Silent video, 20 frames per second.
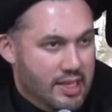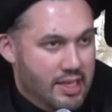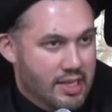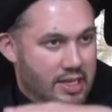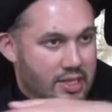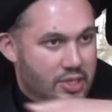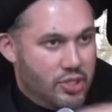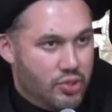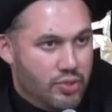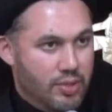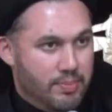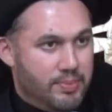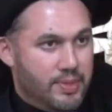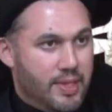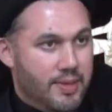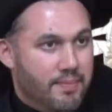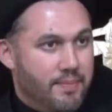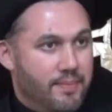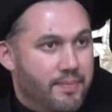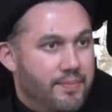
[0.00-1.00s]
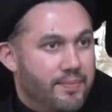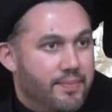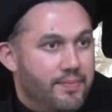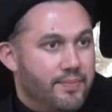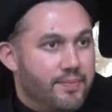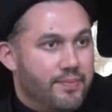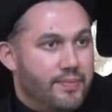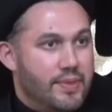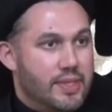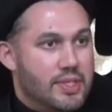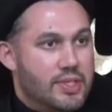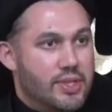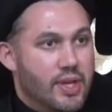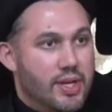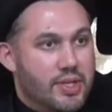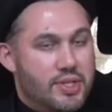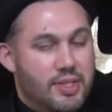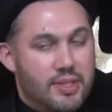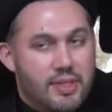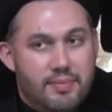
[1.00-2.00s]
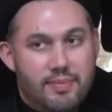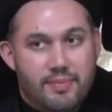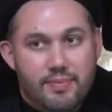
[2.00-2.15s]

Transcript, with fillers: strip them, search them.